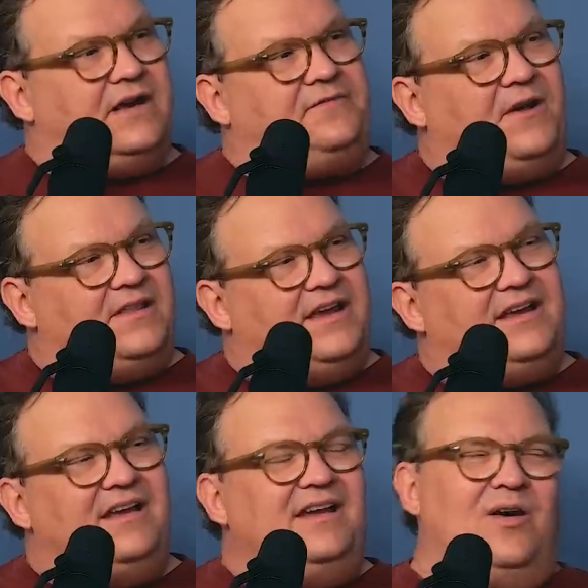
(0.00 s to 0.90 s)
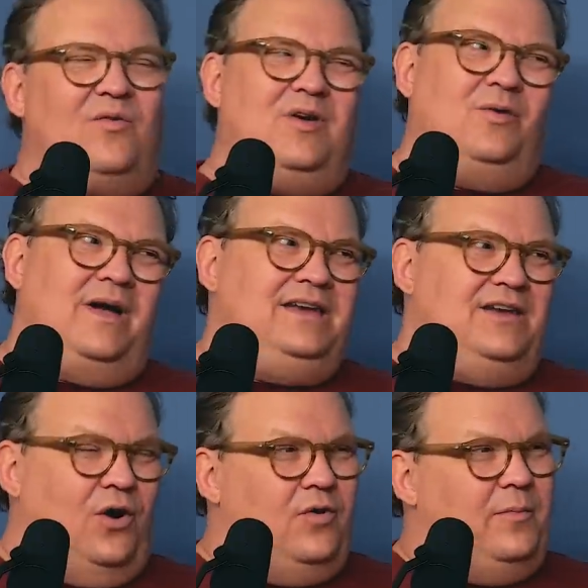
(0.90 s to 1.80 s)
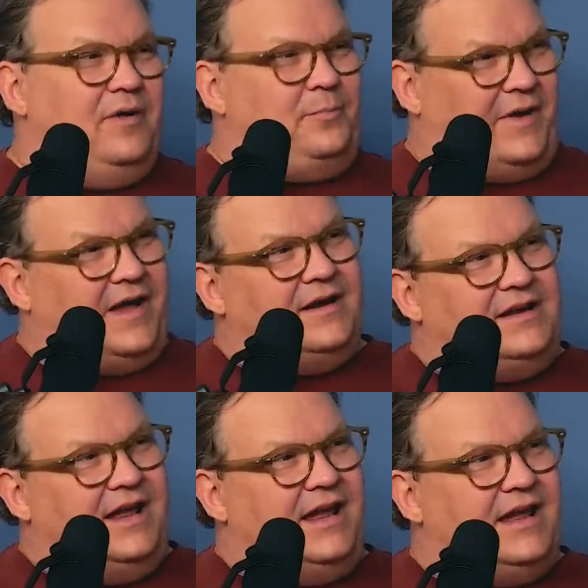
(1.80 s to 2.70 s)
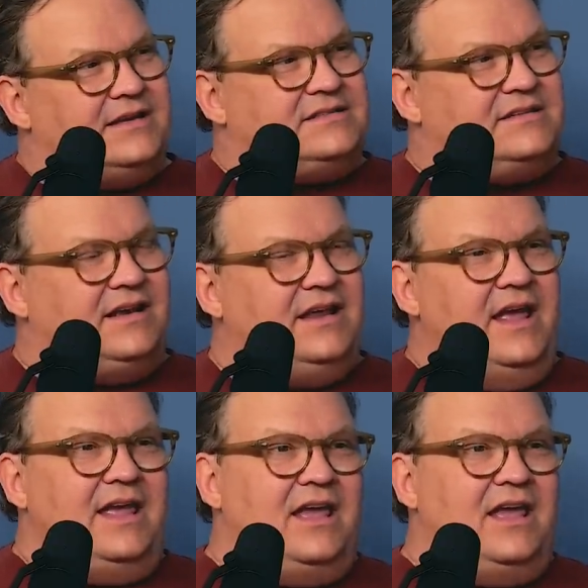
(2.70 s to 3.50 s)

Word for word: I felt like, what do I know about podcasts?